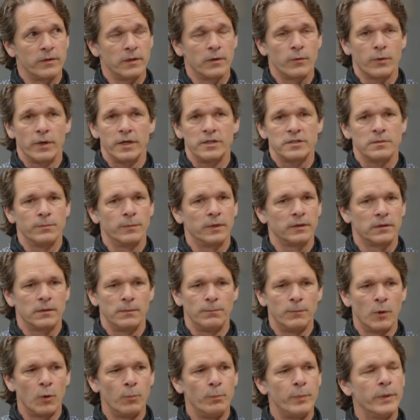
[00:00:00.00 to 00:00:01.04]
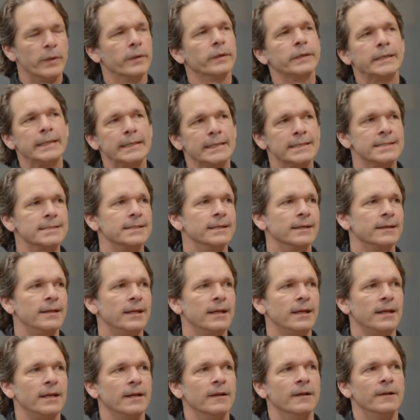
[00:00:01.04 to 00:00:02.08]
equation, but mobility is the
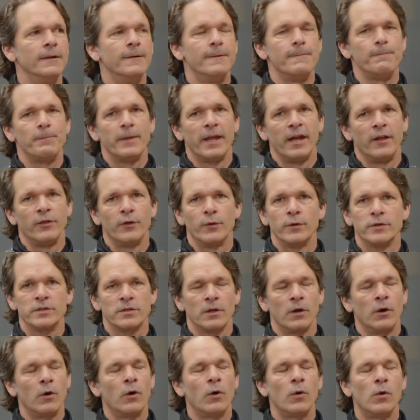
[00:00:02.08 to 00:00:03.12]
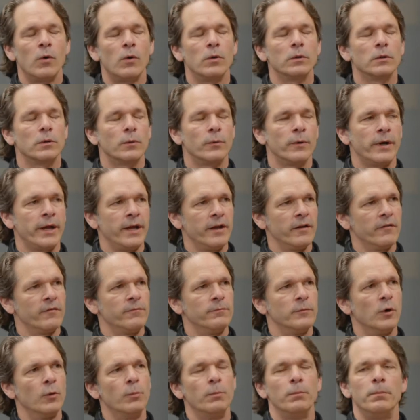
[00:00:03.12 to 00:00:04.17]
key. And there is a whole array of
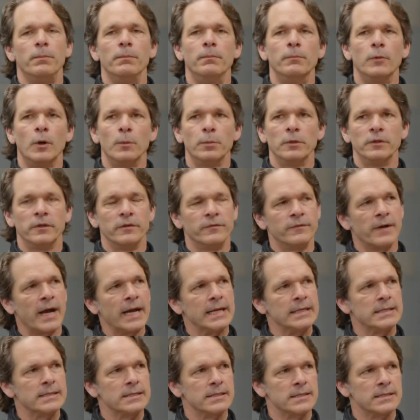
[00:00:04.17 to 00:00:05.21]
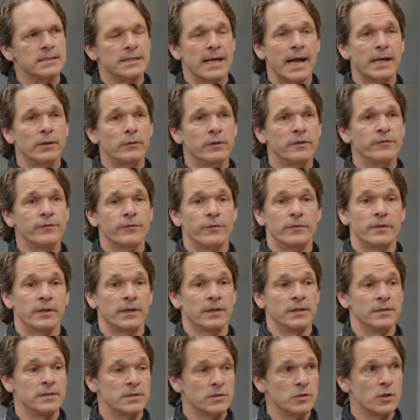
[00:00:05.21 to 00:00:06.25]
mobile devices, not only for the
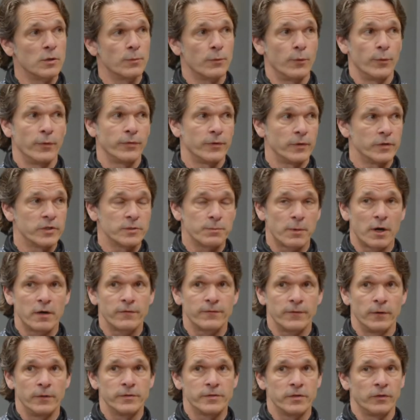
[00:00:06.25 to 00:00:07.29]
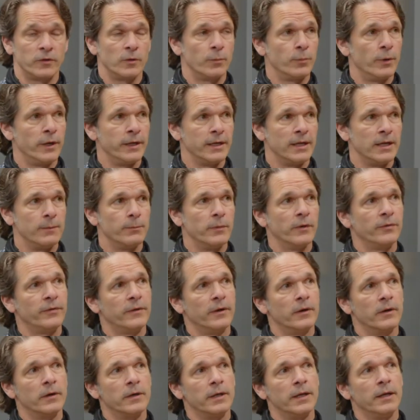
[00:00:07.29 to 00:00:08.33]
consumer with their smartphones that they're bringing in, but
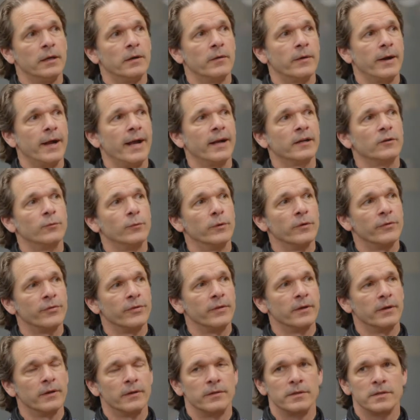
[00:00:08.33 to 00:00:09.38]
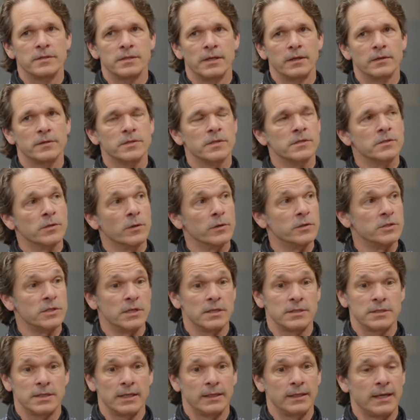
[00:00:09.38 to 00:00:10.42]
they're going to interact with the sales
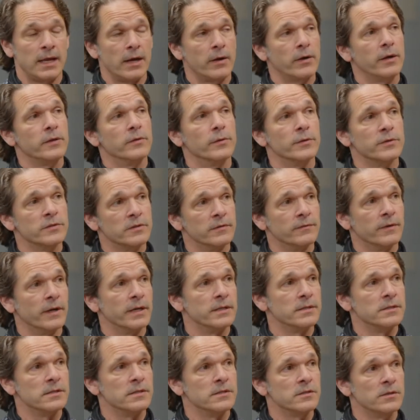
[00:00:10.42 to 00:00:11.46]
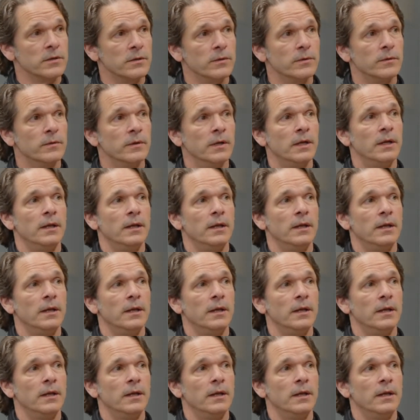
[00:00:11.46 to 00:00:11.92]
associates that carry those devices too,